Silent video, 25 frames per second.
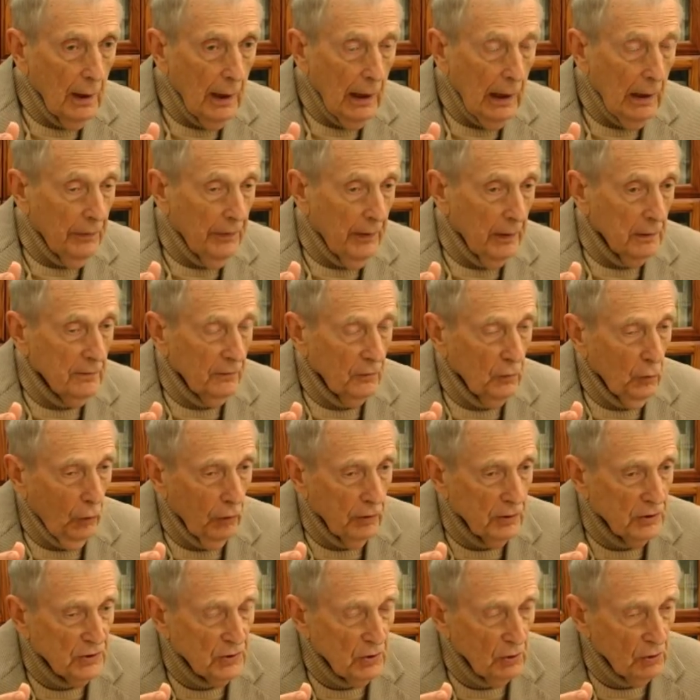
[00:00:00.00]
And then, of
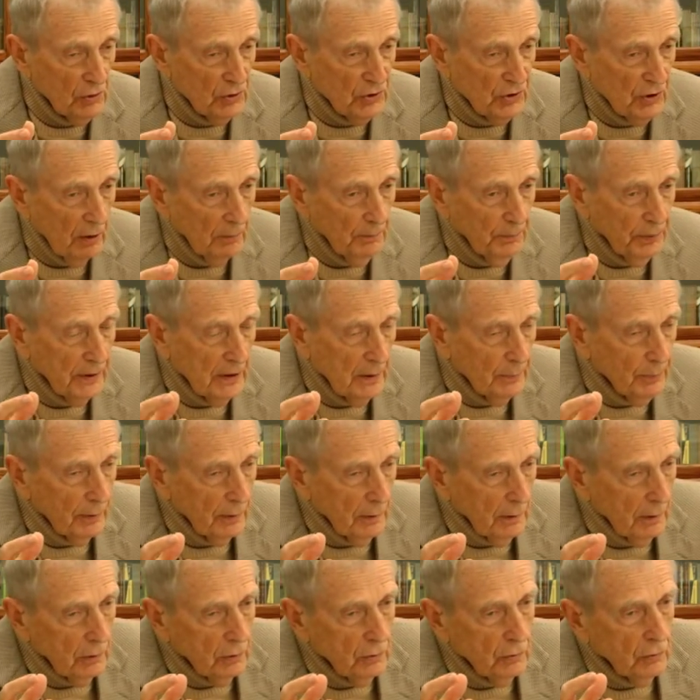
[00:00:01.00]
course, there are some
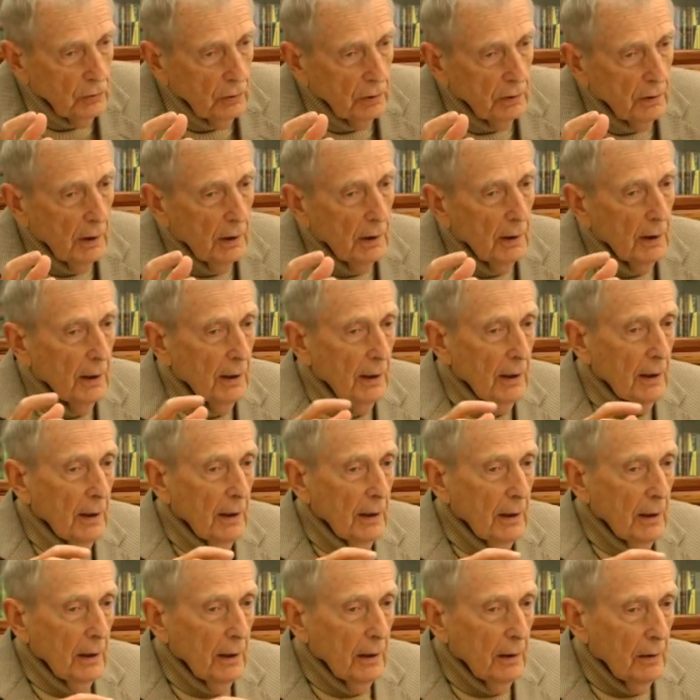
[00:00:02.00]
people who
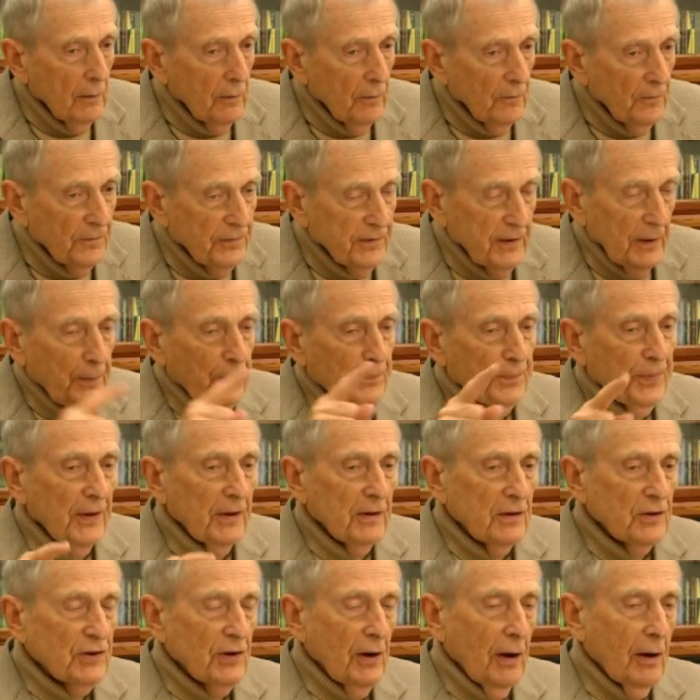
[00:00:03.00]
flip
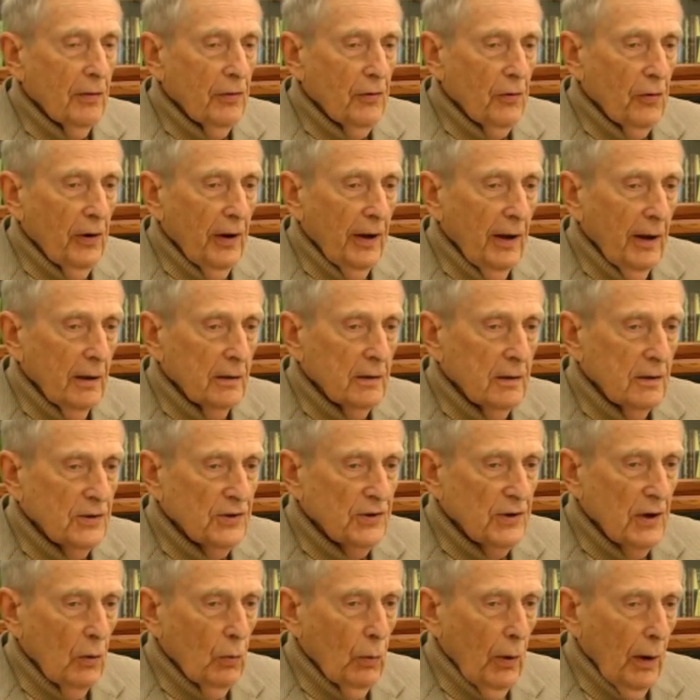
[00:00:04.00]
things on their head and
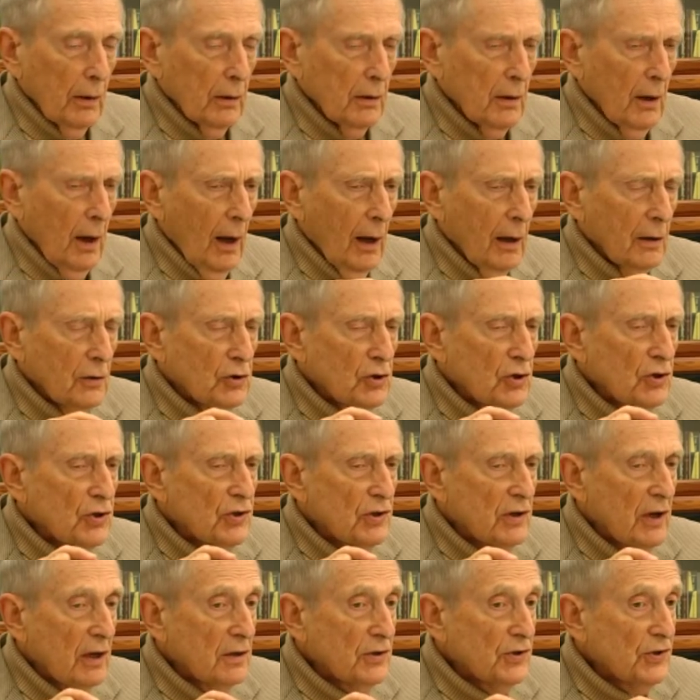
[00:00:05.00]
say, well,
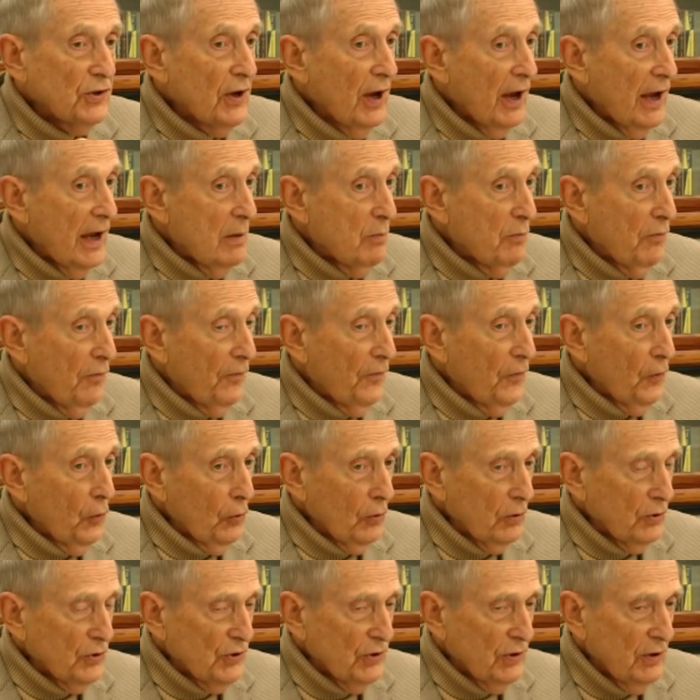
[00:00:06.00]
consciousness came
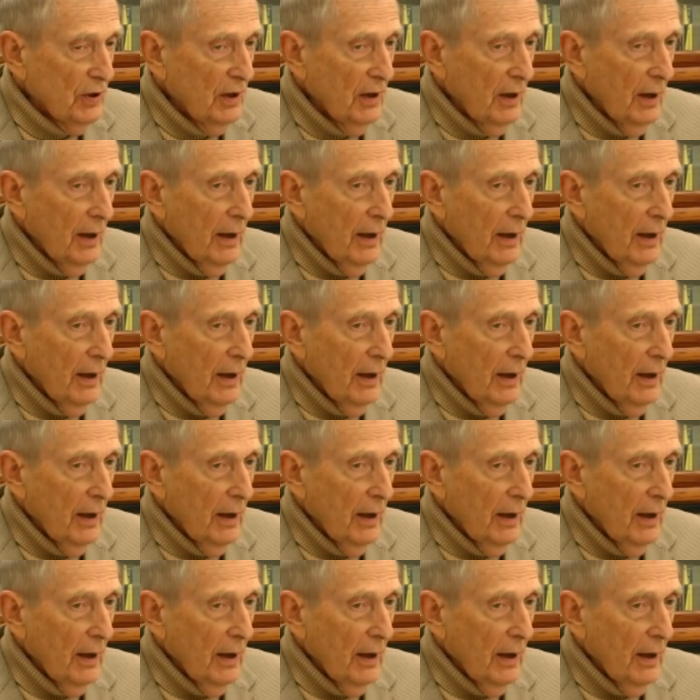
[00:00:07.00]
first.